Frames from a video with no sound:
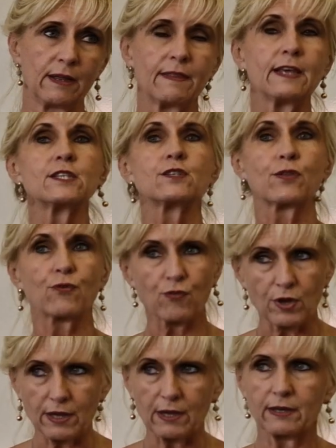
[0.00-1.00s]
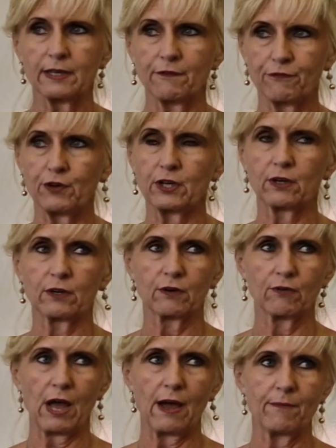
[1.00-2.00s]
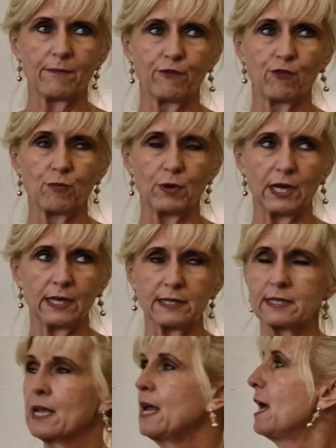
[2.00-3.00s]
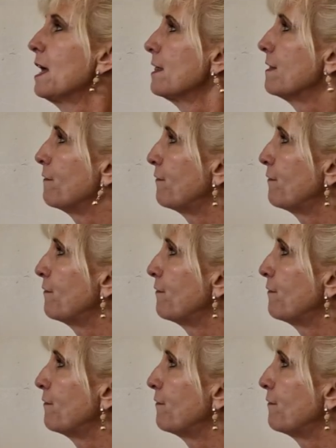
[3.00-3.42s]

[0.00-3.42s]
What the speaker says: There's 3 different formulas. The